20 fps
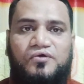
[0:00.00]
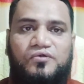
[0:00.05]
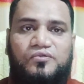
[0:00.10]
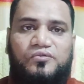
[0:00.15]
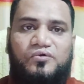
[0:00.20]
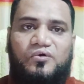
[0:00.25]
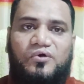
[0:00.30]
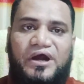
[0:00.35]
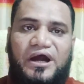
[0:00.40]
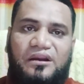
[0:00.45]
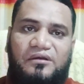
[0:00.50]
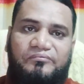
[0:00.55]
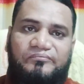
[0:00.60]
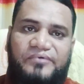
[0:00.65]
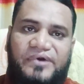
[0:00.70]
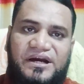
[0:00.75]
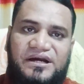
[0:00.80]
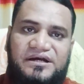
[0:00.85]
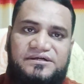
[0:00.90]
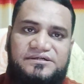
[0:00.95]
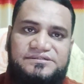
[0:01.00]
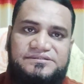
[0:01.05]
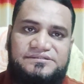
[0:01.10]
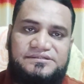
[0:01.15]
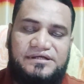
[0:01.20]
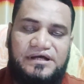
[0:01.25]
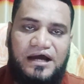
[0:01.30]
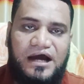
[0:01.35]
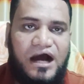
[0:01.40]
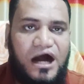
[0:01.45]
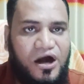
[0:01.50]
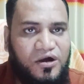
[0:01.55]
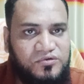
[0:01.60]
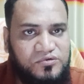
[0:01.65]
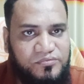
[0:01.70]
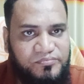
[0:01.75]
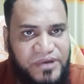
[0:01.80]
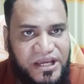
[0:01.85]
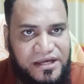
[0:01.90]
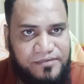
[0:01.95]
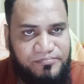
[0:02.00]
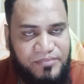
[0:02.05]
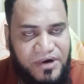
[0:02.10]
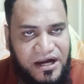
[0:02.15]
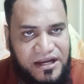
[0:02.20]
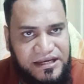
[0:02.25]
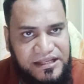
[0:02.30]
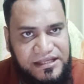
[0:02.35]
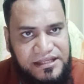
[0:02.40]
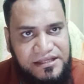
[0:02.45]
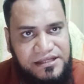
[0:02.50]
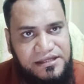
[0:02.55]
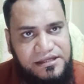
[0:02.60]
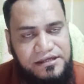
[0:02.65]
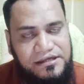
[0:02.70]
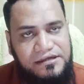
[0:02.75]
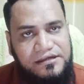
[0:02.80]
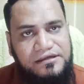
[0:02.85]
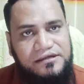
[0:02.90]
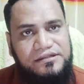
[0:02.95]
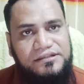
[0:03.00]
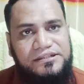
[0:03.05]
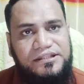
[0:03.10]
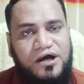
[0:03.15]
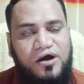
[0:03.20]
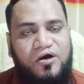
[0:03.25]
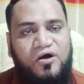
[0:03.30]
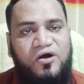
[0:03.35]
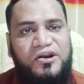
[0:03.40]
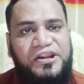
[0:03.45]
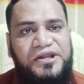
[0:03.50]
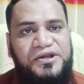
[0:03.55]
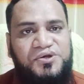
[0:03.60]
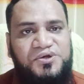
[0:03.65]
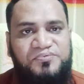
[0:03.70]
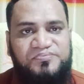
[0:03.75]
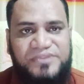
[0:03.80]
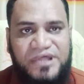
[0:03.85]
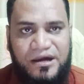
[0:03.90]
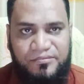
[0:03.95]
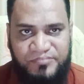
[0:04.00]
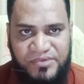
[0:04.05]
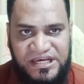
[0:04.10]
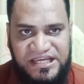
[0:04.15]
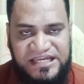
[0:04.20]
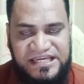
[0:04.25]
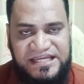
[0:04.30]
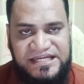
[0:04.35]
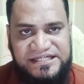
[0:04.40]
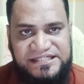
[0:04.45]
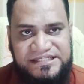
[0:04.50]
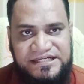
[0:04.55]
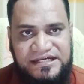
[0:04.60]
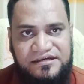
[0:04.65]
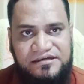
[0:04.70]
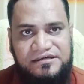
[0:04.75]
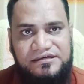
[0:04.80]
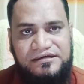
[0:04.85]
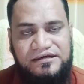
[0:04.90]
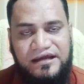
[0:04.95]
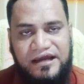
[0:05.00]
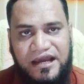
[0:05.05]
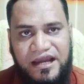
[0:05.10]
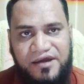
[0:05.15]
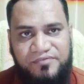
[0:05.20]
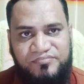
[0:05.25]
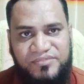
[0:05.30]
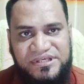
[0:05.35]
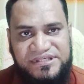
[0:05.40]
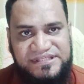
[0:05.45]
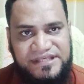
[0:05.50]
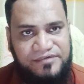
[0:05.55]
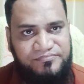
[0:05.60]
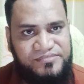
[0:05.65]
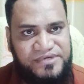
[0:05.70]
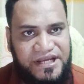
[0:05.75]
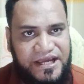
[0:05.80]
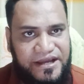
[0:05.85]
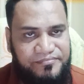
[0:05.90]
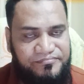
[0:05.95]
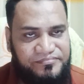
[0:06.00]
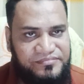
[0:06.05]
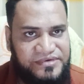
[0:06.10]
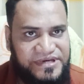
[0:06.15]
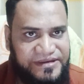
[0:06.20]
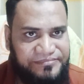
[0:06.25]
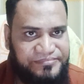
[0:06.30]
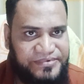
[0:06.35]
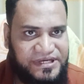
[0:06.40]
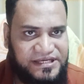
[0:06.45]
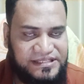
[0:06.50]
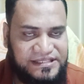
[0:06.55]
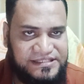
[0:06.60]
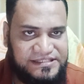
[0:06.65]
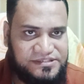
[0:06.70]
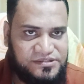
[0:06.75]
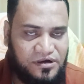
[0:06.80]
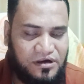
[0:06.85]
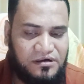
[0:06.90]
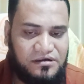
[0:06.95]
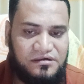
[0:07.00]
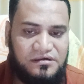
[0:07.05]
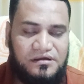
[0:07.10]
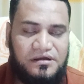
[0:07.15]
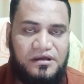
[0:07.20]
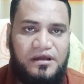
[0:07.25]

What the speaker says: So hello friends, how to make money on YouTube thumbnail creation. I am just sometime repeat this talk.